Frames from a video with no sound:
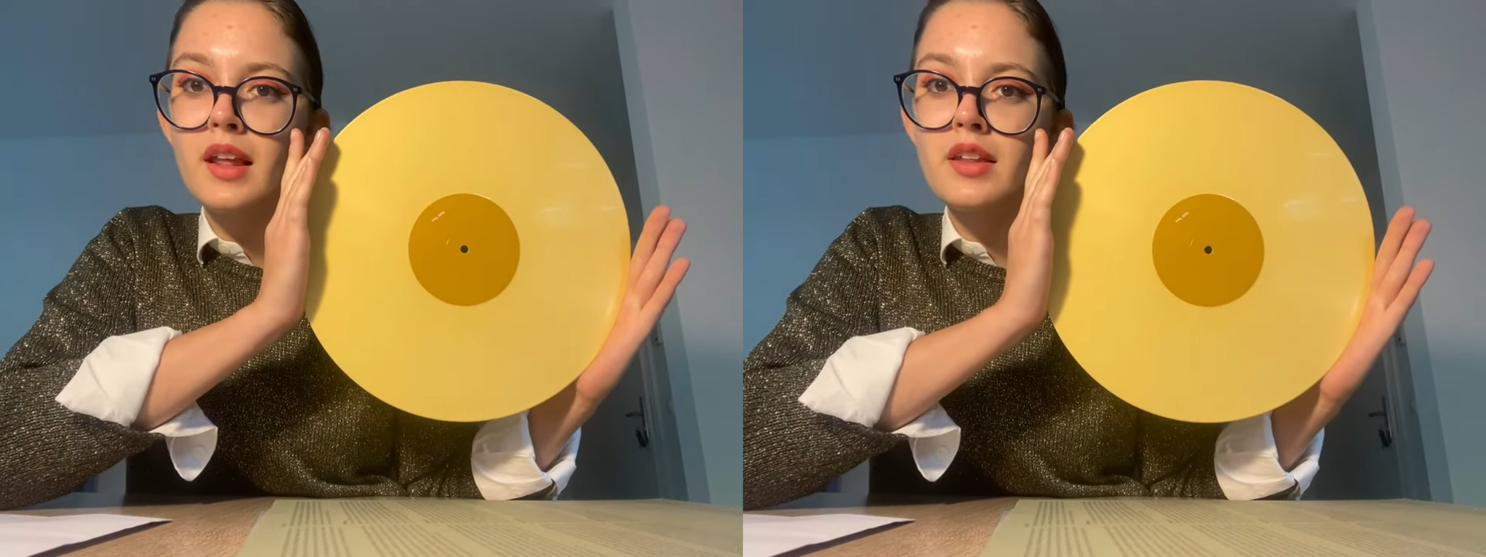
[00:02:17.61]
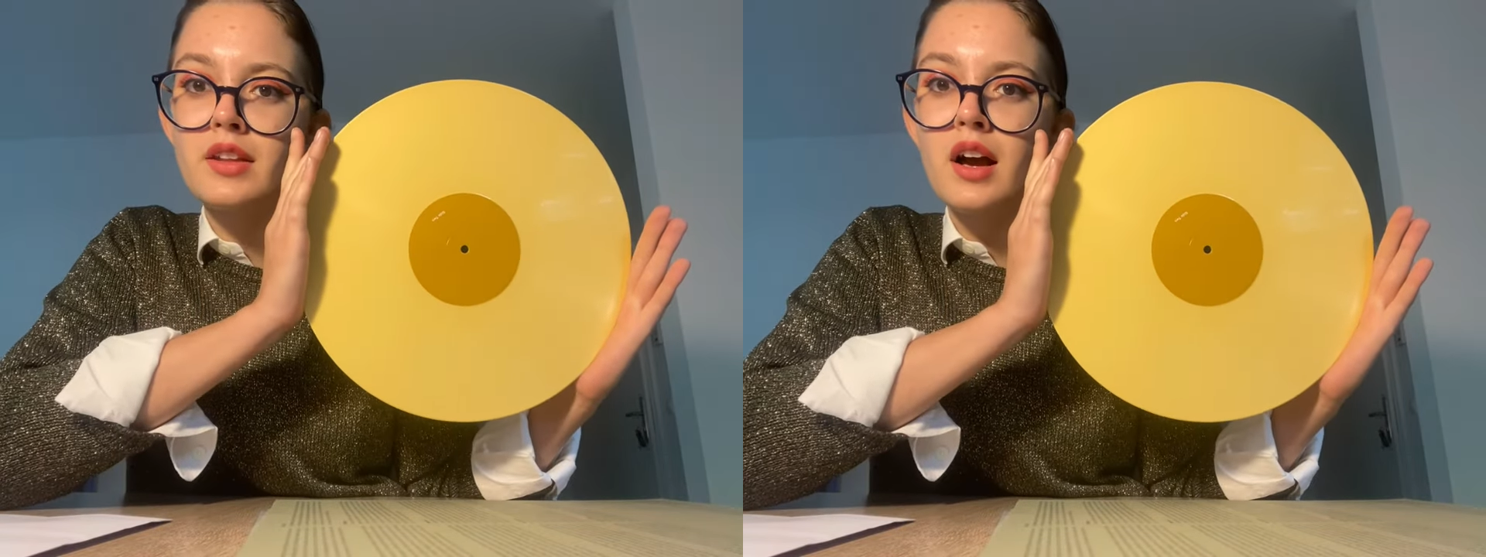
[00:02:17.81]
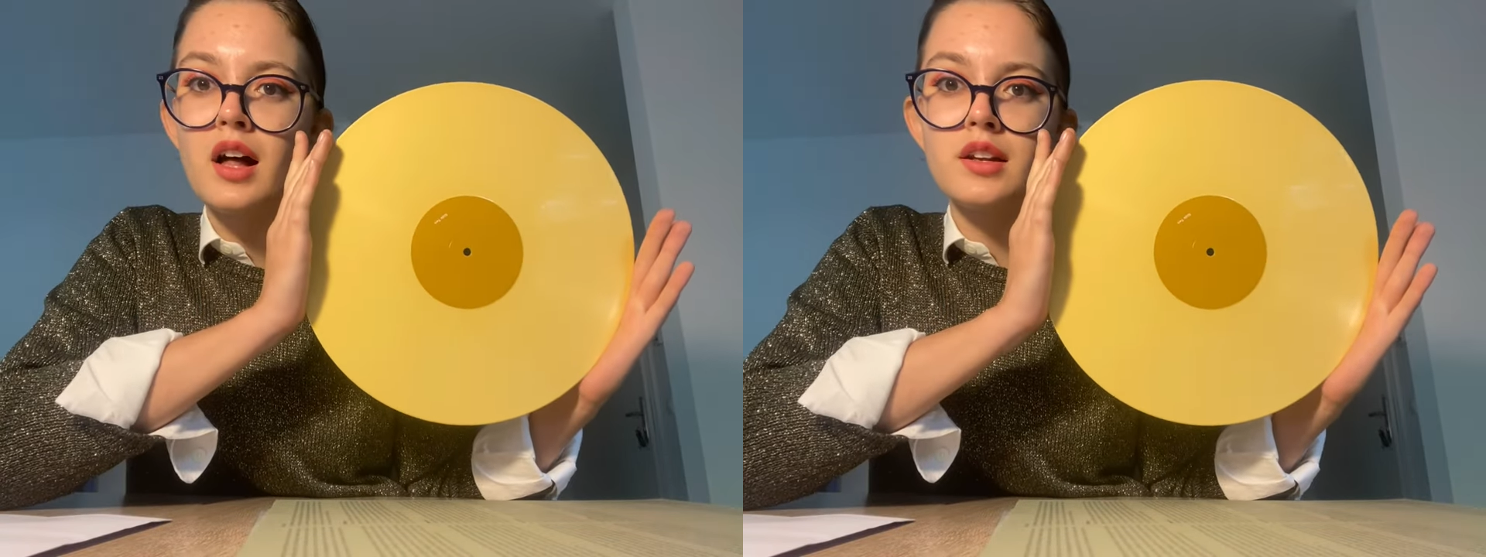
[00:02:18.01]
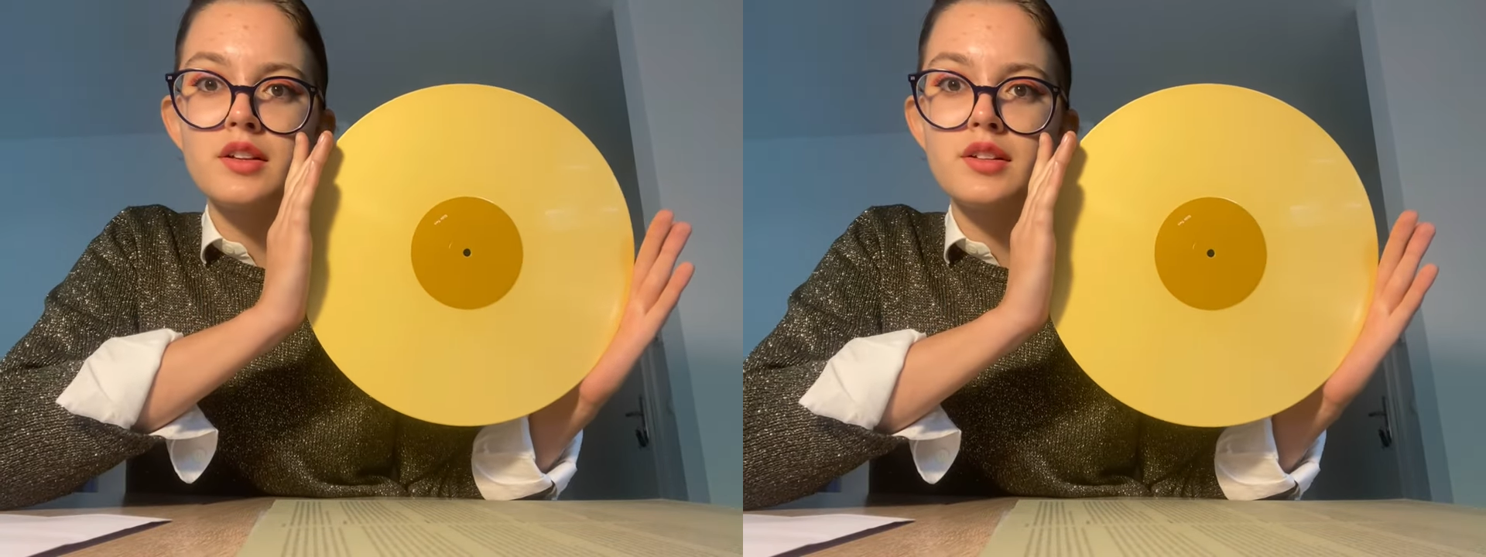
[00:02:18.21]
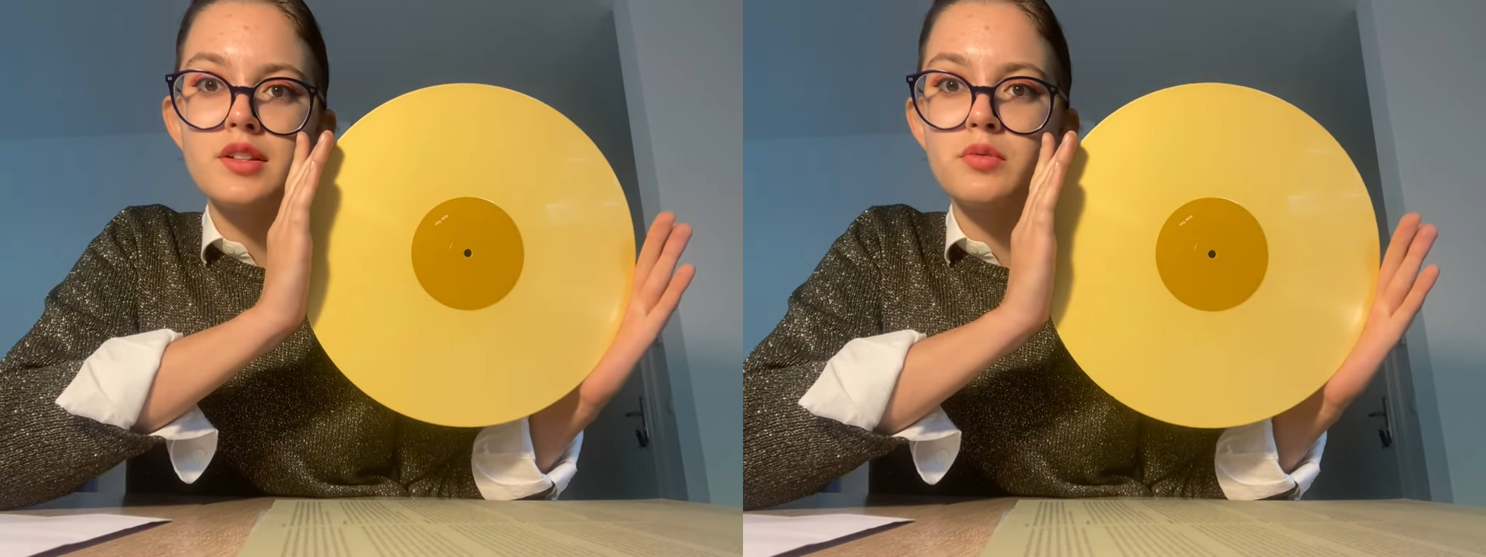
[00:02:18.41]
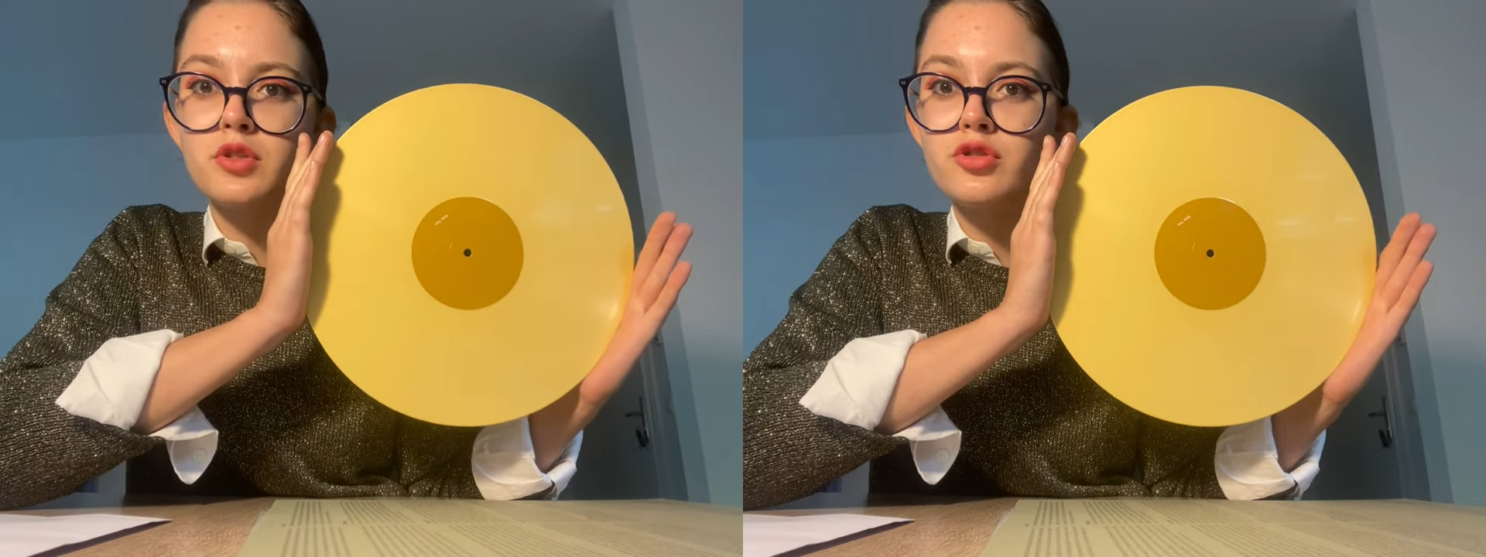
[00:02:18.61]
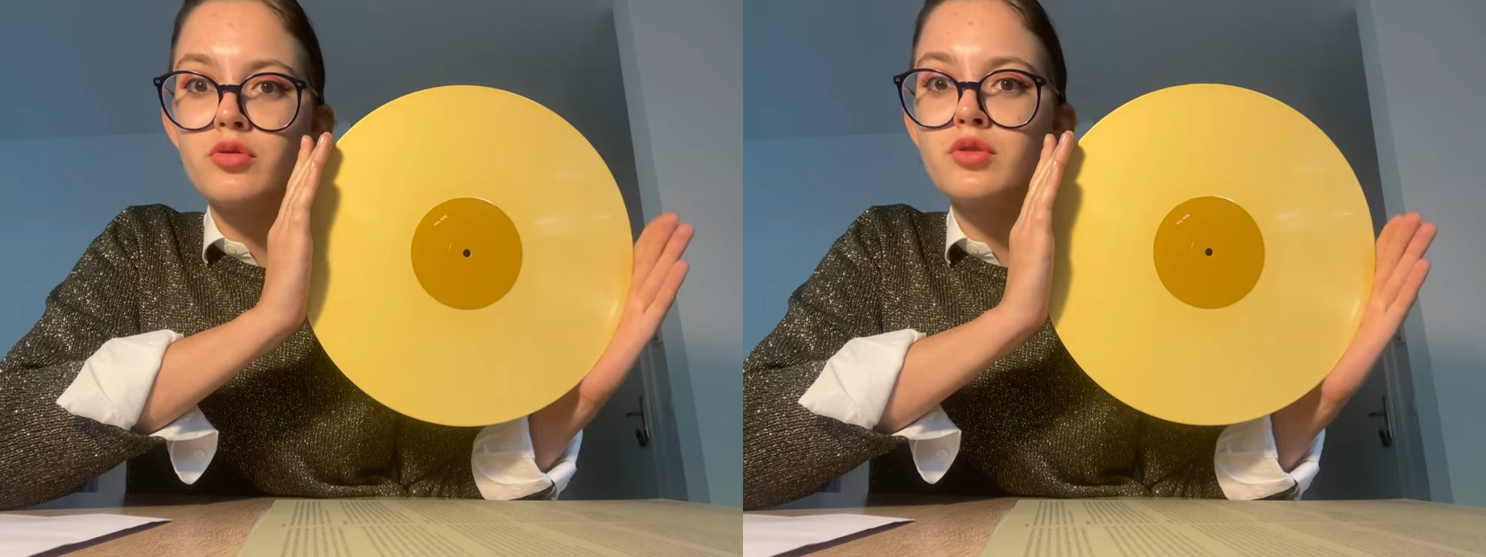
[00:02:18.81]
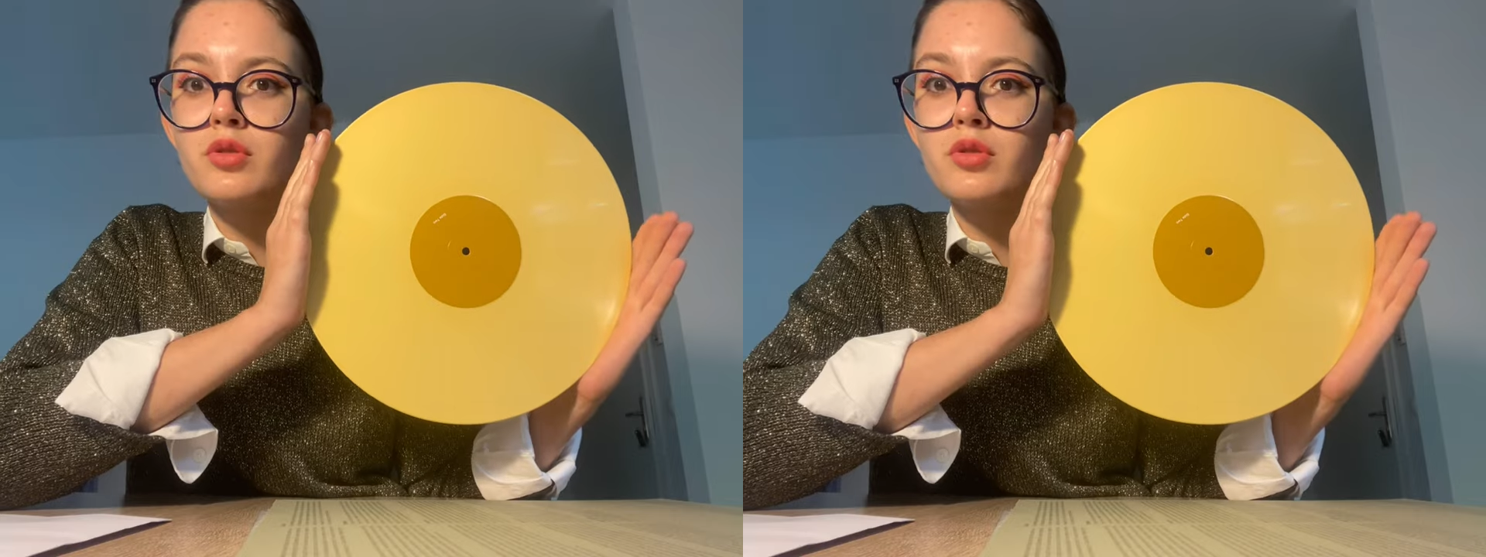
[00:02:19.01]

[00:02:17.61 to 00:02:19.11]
the color that was showed